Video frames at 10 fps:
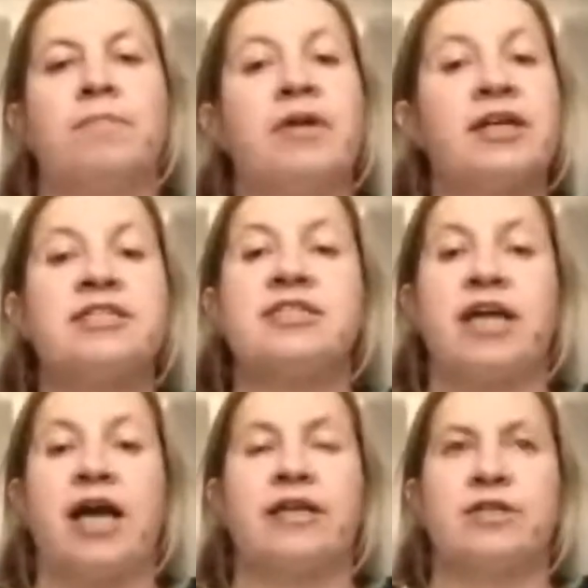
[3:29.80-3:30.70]
biggest
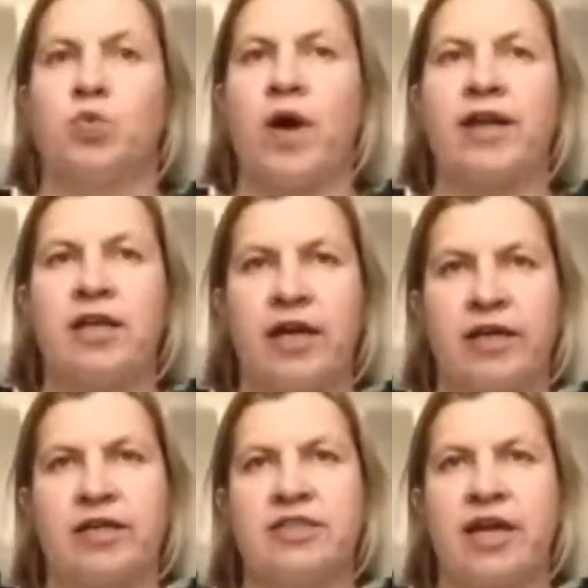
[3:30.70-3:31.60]
challenge when
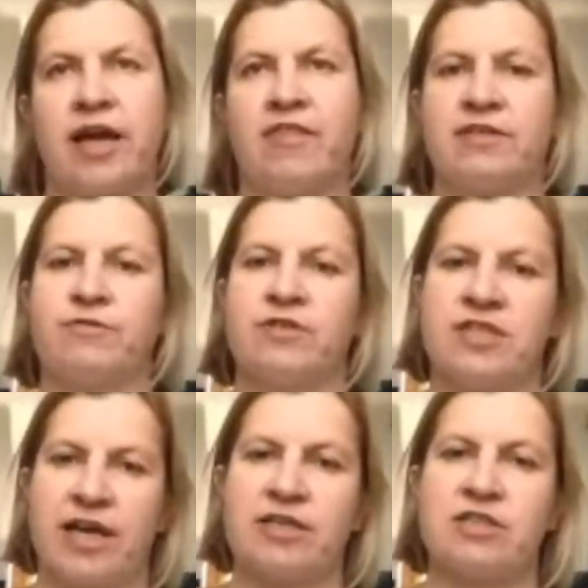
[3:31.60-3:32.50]
linking together different
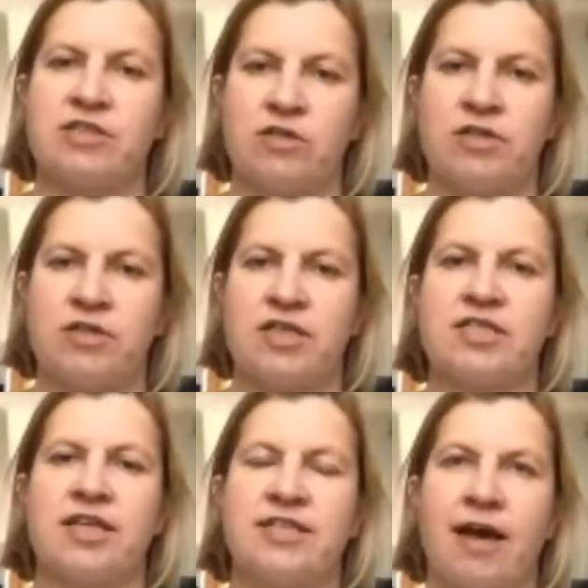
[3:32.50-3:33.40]
data sources
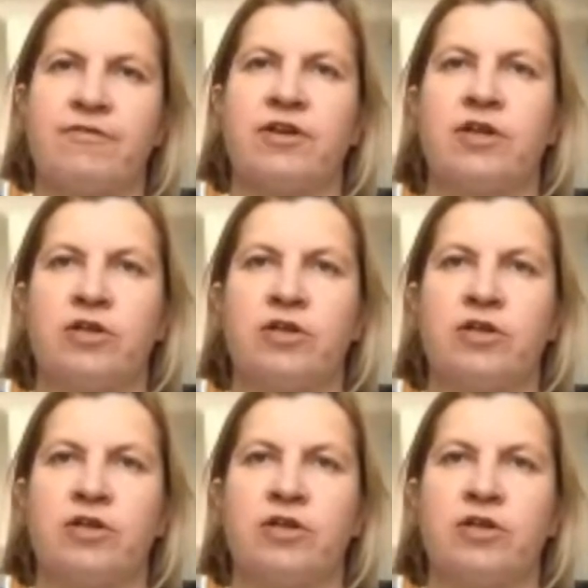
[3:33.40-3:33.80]
is having